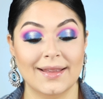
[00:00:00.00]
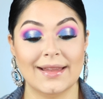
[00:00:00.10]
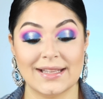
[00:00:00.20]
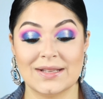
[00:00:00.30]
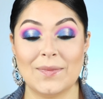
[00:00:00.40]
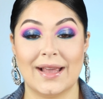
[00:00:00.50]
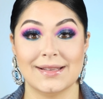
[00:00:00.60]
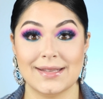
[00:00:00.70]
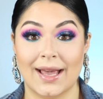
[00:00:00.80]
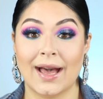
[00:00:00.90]
that's
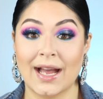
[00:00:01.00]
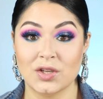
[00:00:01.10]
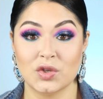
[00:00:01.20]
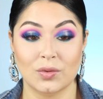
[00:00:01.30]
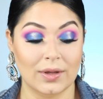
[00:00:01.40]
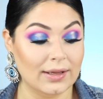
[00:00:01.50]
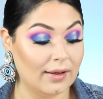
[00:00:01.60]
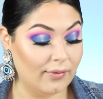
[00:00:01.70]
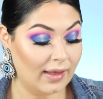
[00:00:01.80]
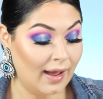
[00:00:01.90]
amazing. I truly
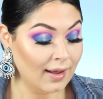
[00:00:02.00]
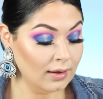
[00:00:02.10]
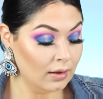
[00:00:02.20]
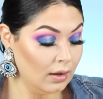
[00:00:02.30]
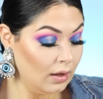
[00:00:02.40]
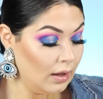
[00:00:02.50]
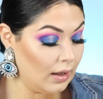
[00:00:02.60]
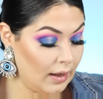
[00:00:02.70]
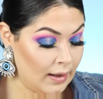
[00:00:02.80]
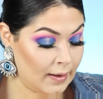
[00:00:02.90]
love that.
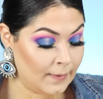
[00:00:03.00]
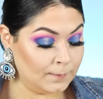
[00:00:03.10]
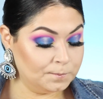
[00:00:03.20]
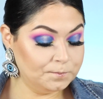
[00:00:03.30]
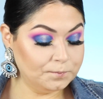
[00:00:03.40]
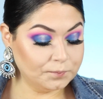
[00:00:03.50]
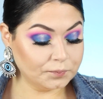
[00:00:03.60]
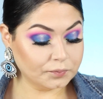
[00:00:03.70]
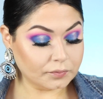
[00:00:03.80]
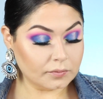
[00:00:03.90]

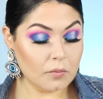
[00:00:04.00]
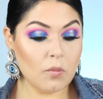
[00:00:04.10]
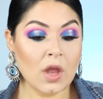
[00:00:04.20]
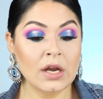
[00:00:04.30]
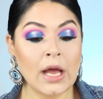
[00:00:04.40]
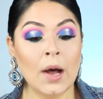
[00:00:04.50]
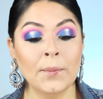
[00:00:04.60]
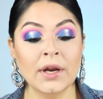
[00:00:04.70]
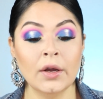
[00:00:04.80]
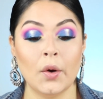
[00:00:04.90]
Now I'm
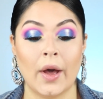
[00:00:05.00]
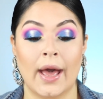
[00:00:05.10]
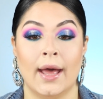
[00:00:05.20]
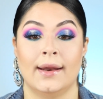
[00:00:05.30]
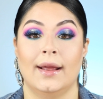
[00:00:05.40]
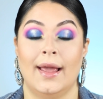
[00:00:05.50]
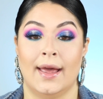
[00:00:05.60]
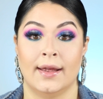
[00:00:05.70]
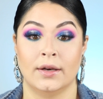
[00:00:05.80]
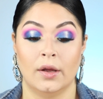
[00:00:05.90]
gonna go ahead
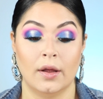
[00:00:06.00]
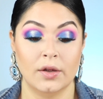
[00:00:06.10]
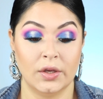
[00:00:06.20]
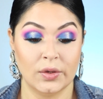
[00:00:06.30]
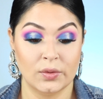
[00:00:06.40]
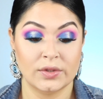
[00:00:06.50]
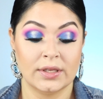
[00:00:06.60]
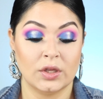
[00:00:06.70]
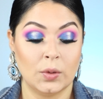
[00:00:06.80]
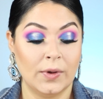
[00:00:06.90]
and use a
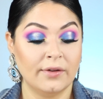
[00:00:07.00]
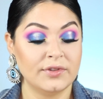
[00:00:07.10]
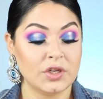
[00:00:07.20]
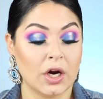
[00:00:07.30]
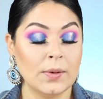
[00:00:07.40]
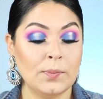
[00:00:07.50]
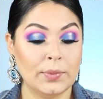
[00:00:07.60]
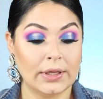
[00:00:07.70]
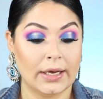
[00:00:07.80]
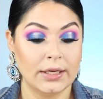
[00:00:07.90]
little bit of Tarte
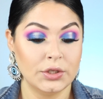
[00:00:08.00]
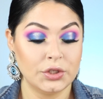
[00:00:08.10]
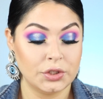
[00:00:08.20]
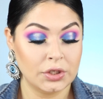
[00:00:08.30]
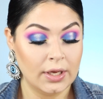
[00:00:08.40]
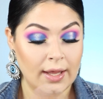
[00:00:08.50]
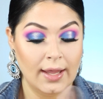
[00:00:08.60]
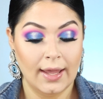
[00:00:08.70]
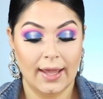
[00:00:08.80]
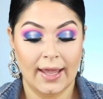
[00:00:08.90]
blush,
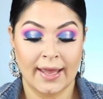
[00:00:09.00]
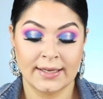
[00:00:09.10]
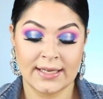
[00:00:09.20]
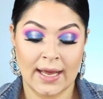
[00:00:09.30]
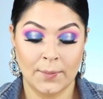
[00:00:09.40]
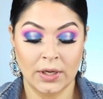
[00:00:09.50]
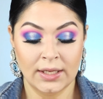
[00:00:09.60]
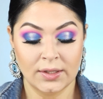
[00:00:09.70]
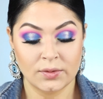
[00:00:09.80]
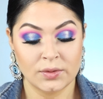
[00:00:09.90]
and I'm gonna
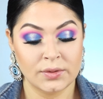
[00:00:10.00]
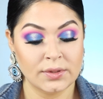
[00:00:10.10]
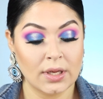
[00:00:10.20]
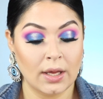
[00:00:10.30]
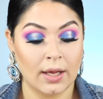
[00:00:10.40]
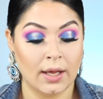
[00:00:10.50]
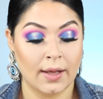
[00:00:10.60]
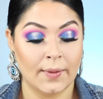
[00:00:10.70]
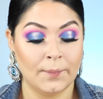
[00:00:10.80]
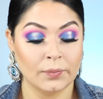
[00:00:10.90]
use
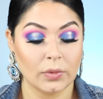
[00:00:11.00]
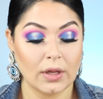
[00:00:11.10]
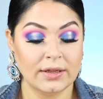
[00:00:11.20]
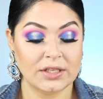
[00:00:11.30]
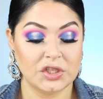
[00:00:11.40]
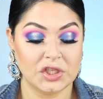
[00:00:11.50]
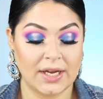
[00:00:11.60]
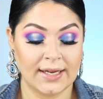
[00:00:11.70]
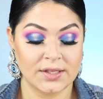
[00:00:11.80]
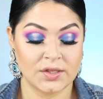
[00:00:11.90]
the shade